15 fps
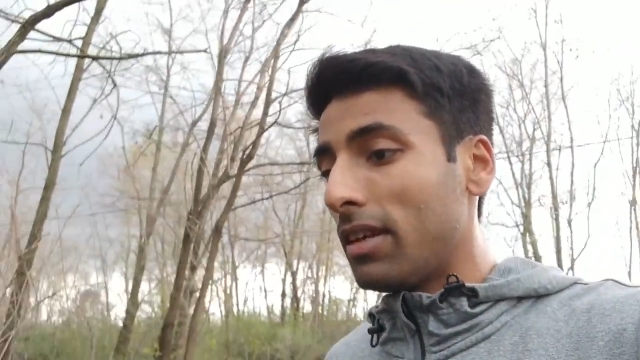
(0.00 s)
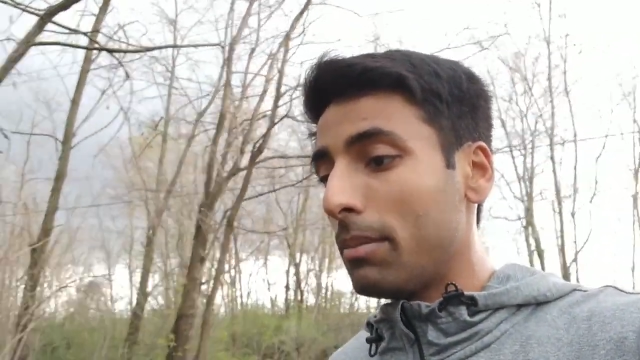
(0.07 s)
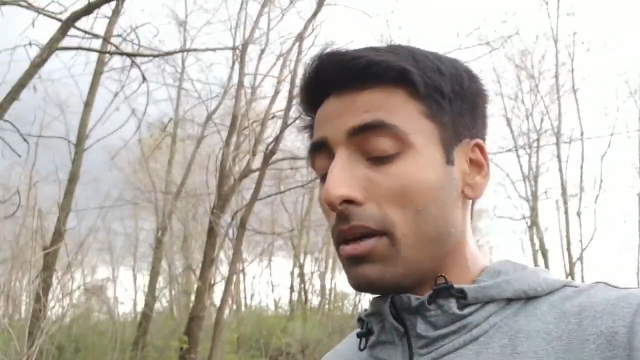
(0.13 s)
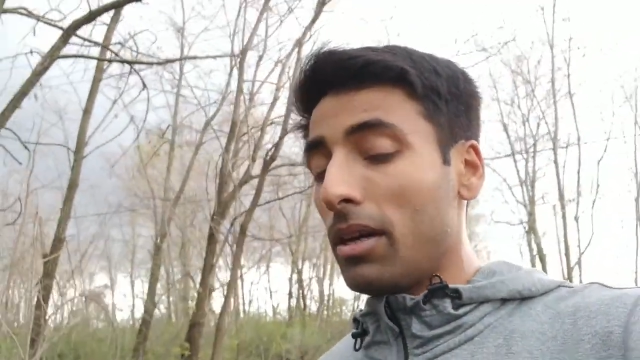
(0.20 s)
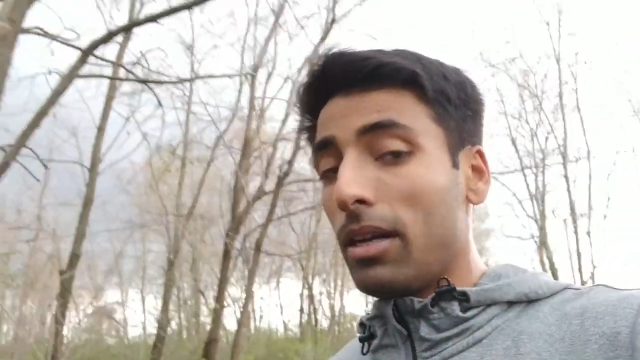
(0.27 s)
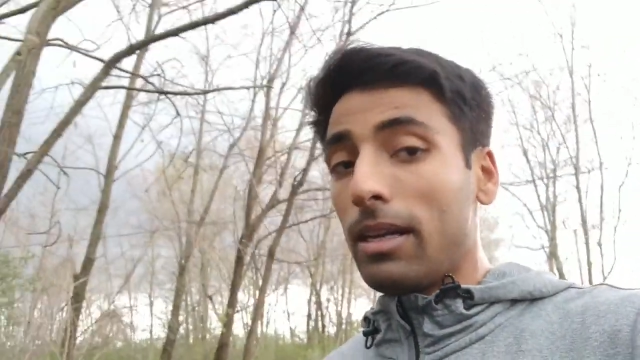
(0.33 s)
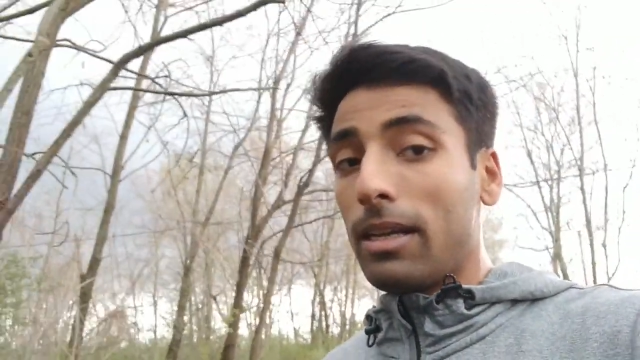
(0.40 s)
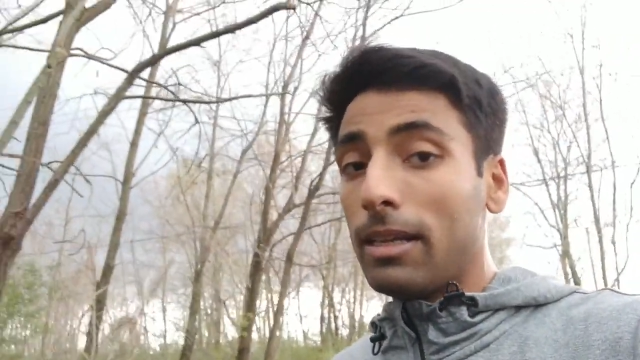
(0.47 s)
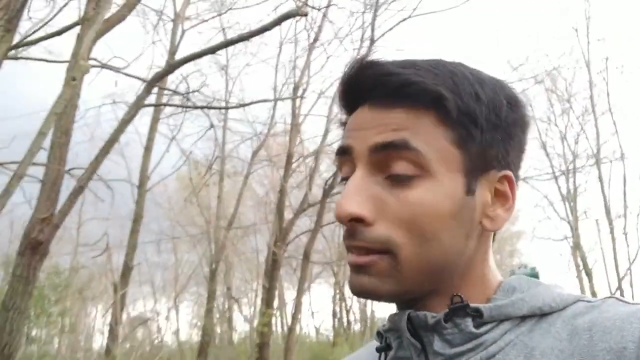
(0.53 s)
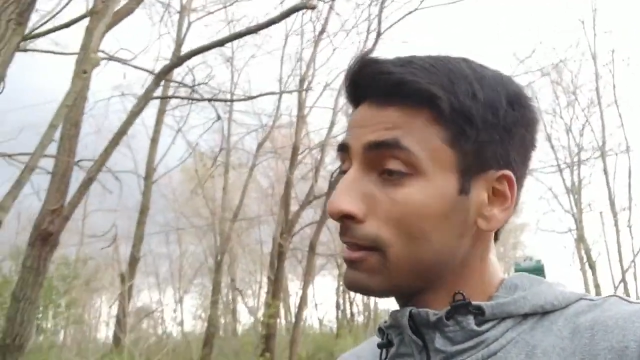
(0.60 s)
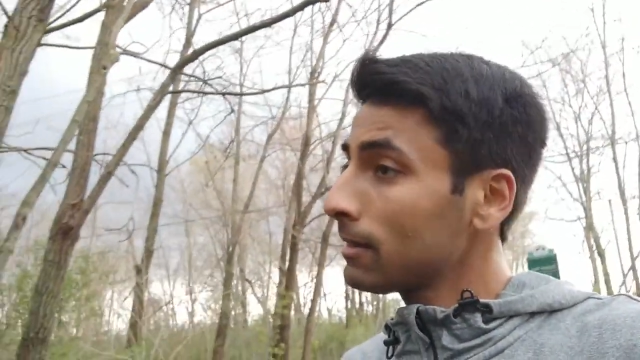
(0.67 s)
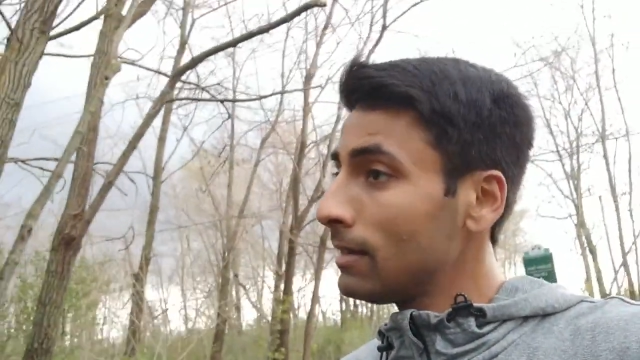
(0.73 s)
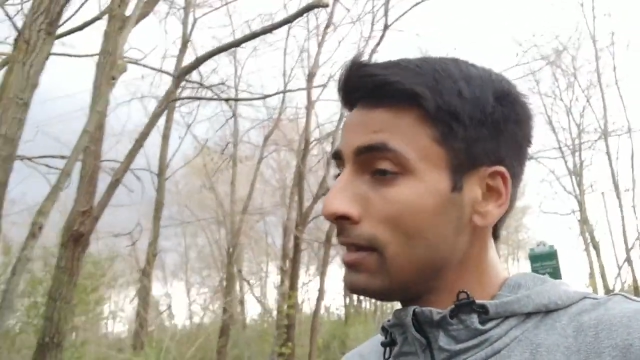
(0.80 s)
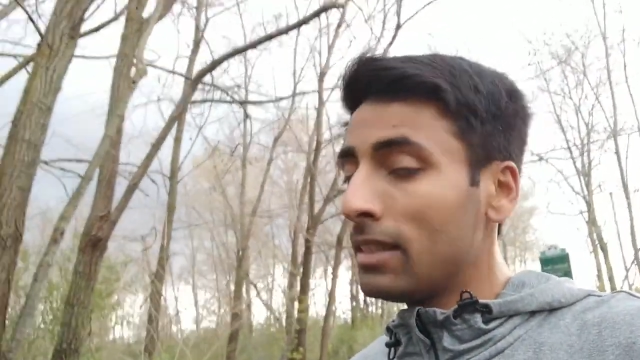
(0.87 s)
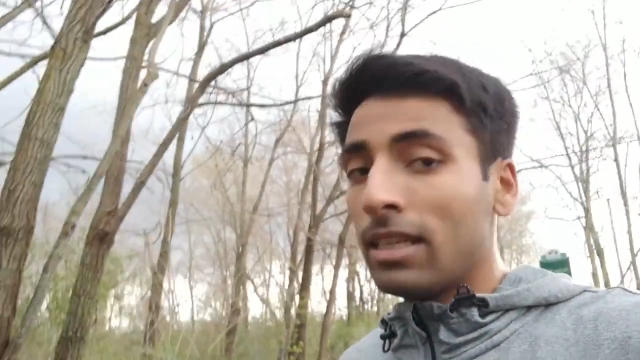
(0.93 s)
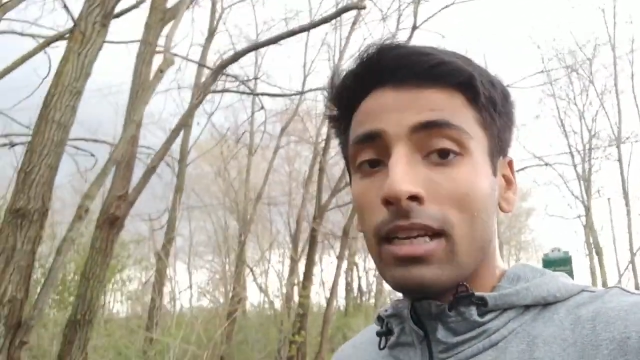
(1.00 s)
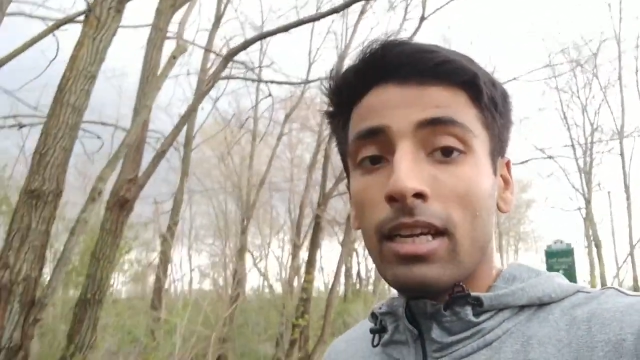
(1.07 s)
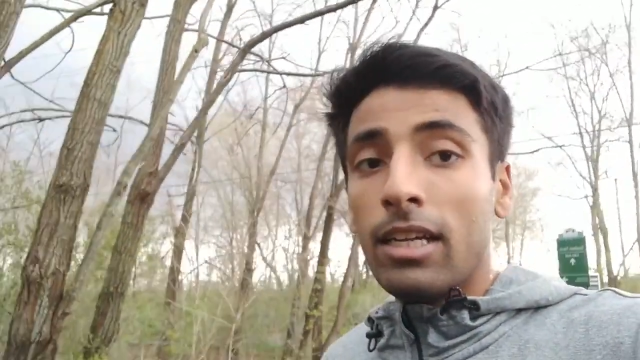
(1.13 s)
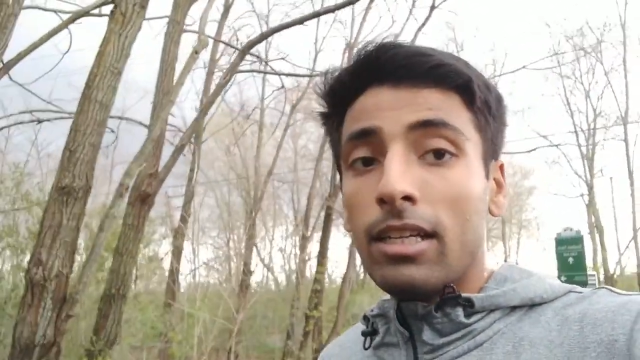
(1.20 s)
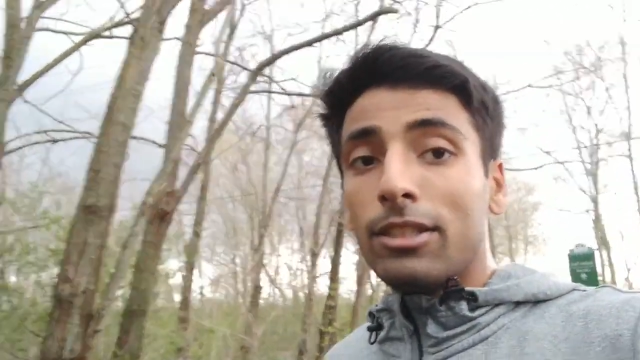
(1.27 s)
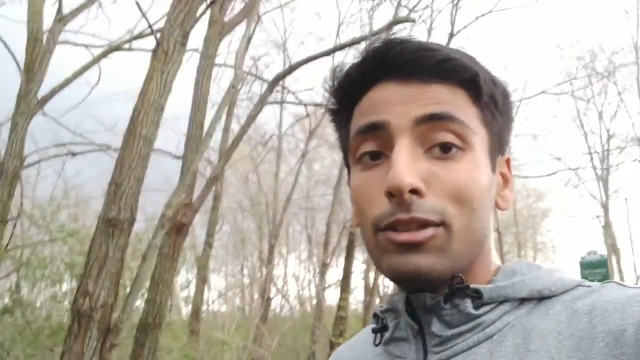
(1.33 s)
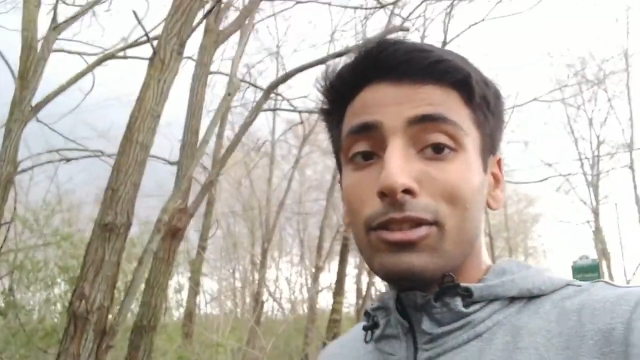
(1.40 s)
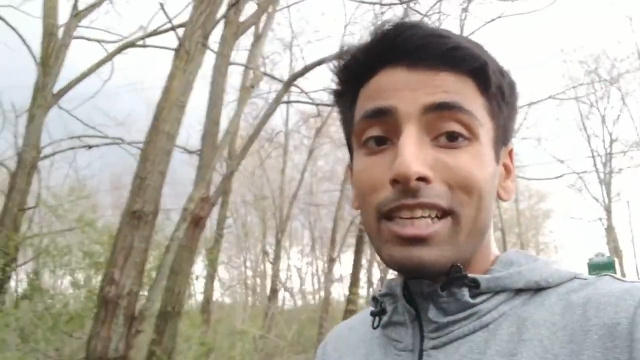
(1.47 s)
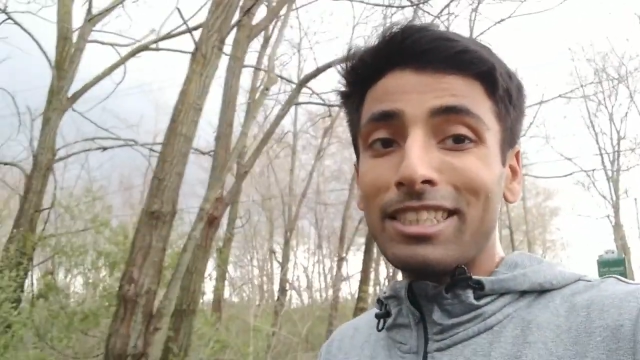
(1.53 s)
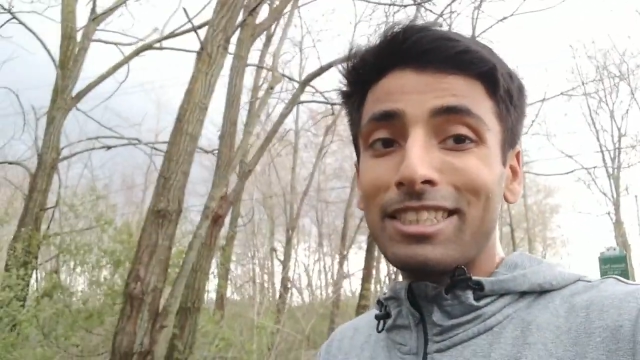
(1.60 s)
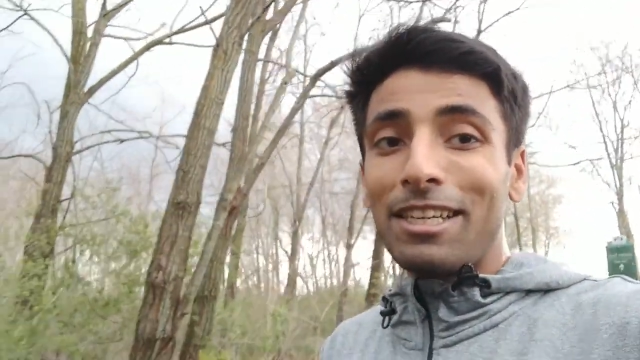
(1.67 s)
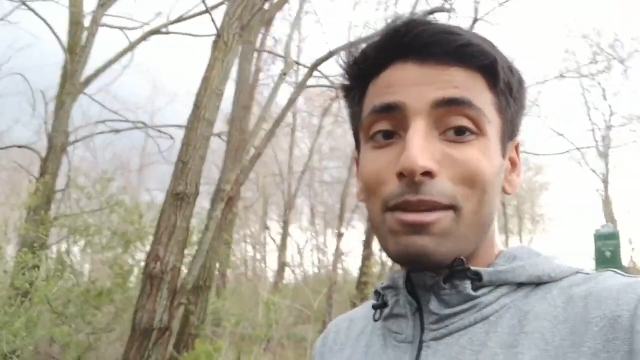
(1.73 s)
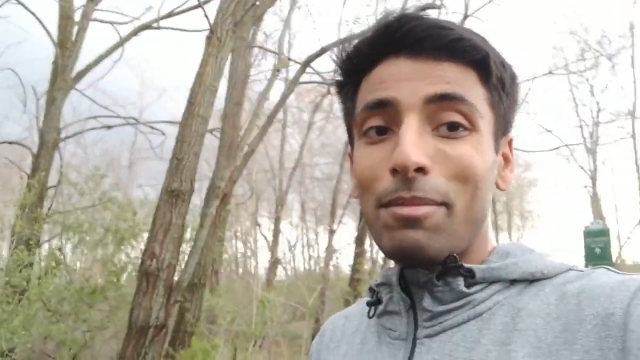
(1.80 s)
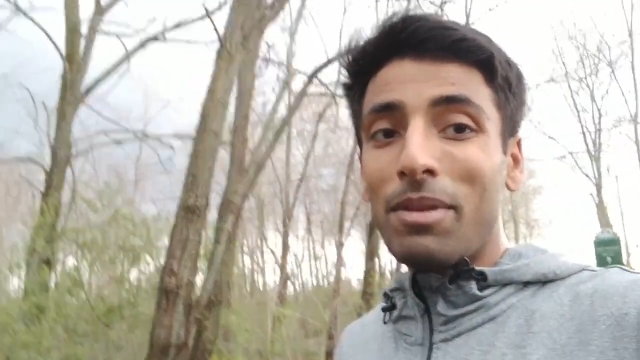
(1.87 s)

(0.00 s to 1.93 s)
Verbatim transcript: but. Till next time.